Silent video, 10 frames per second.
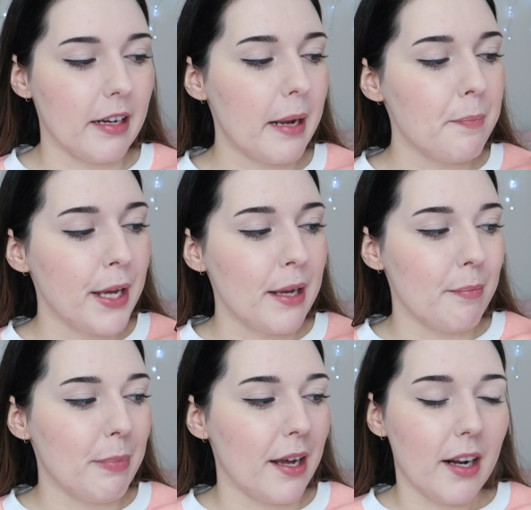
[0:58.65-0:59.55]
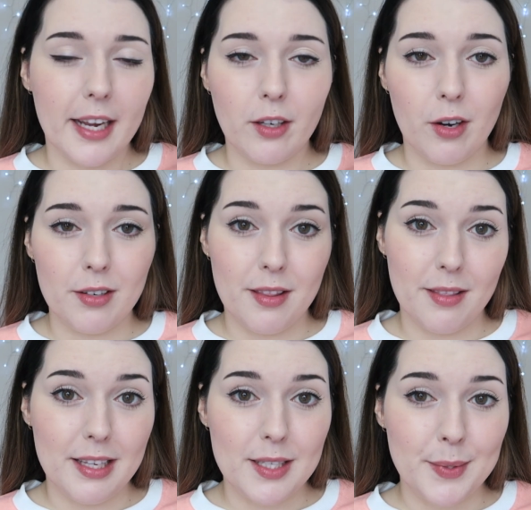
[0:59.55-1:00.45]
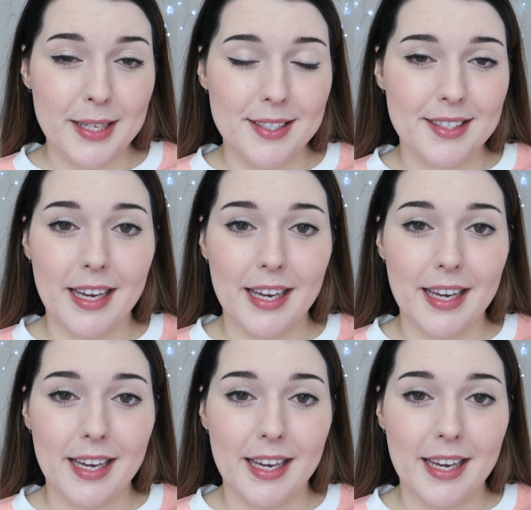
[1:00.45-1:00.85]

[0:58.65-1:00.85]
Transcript: the name, but I got these ones.